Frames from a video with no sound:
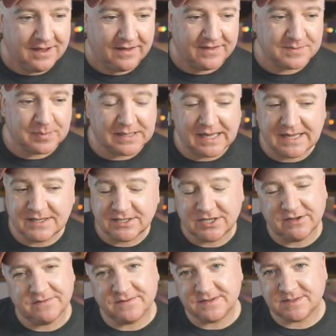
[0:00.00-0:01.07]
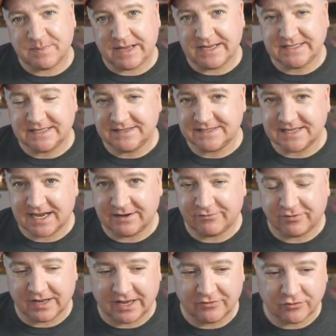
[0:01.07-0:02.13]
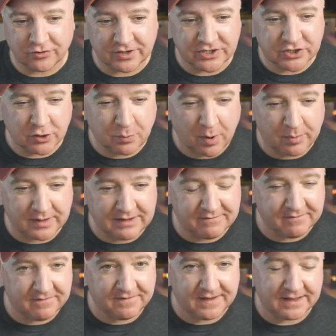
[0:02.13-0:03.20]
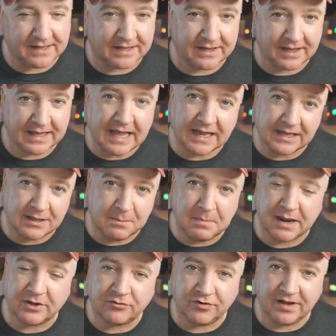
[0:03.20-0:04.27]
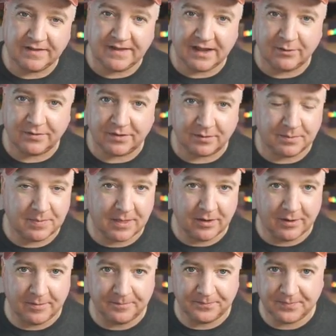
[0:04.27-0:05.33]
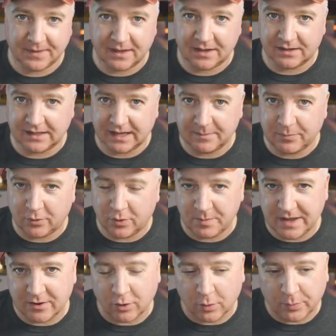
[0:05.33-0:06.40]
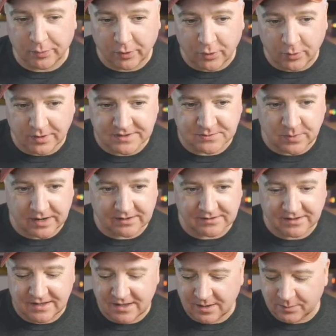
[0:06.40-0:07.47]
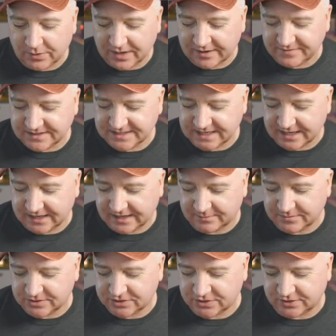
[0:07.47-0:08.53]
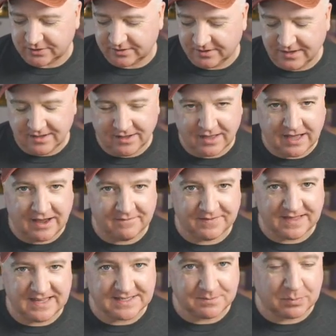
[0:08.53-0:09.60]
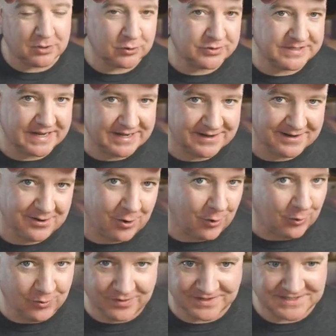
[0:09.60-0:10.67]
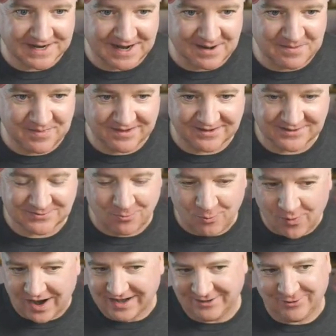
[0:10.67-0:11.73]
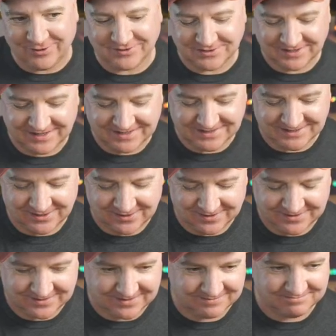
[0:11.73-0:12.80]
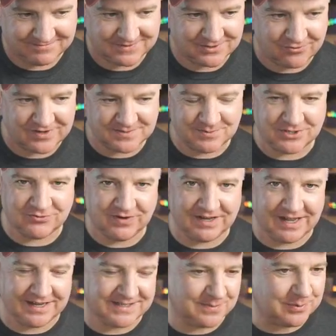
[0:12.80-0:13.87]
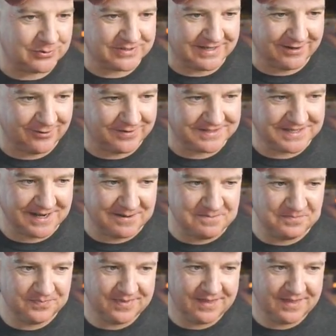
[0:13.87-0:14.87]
There's plenty of space inside for electronics. You could probably even fit like a gallium battery in there with a LiPo Amigo Pro as well, but I've decided I'm just gonna have these plugged in all the time, because why not? It's a Christmas tree lights are plugged in all the time.